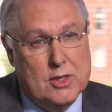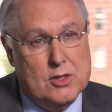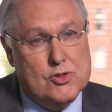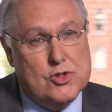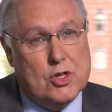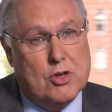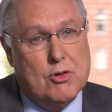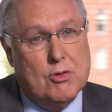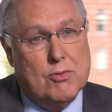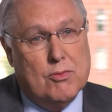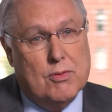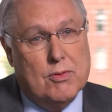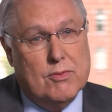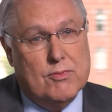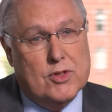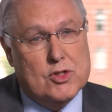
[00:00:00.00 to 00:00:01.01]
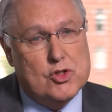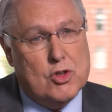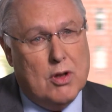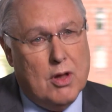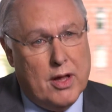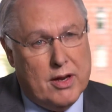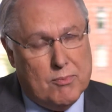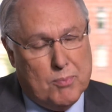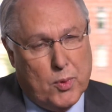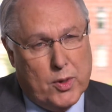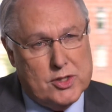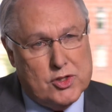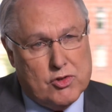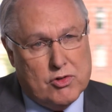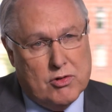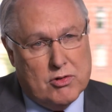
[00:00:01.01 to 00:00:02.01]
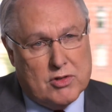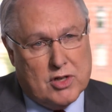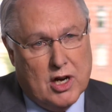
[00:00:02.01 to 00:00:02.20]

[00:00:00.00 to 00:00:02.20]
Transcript: So there's a lot of pressure on